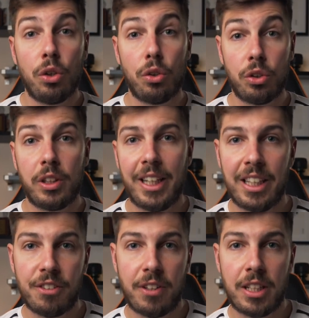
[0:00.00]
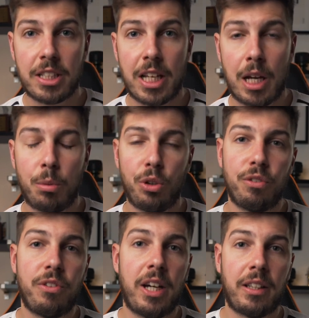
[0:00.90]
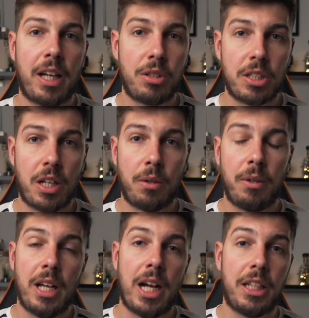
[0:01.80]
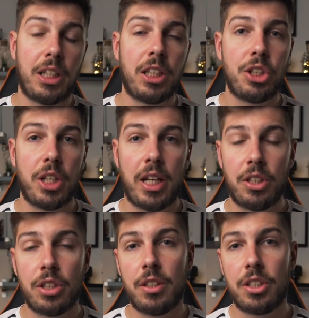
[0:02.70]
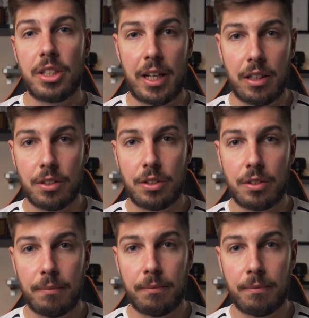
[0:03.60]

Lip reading: Under the interface tab, you'll find lights out and you can change the settings.